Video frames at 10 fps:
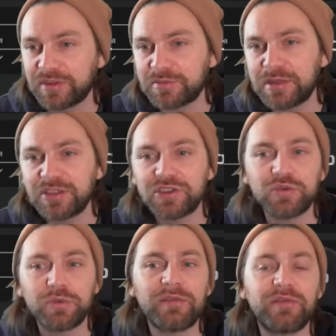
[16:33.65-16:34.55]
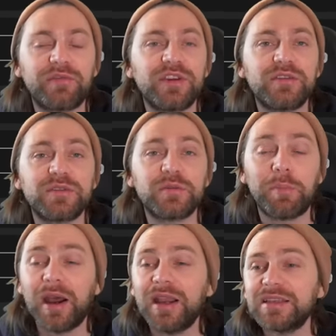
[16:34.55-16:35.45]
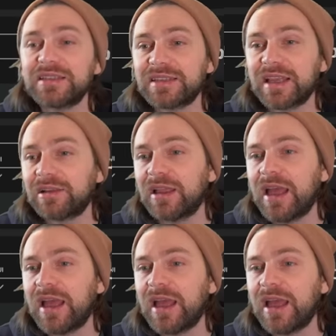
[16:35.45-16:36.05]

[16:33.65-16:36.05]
This means you will have the freedom to buy, sell,